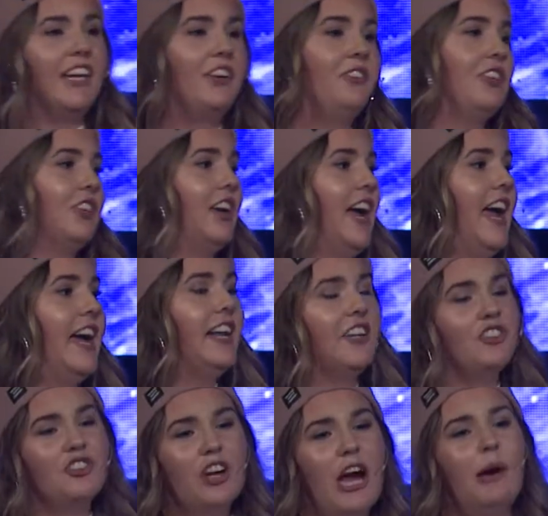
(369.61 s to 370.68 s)
you in your head
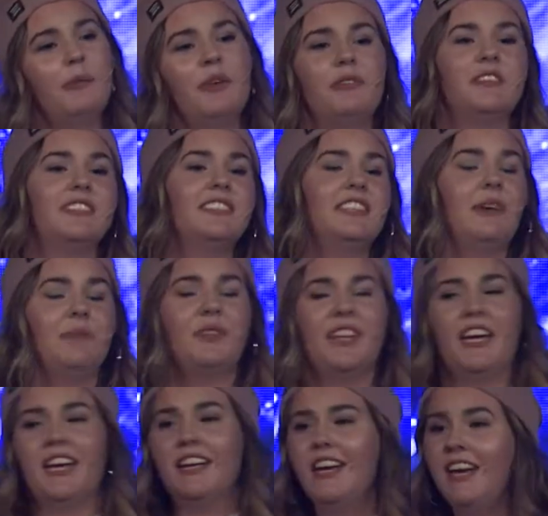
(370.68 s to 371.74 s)
and trap you in
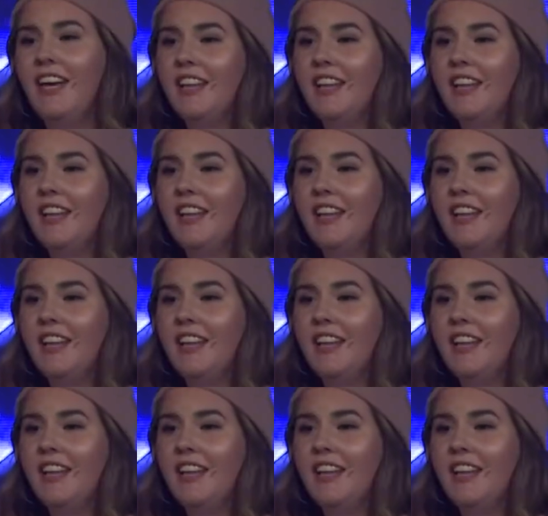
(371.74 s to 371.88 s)
something,